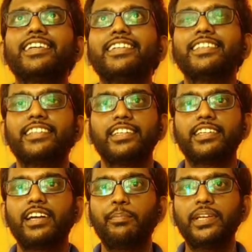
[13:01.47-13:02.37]
they think
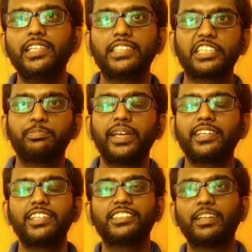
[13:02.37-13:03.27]
that company
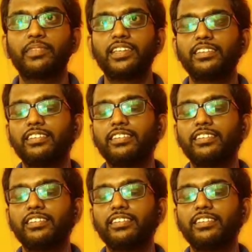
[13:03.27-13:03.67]
is expecting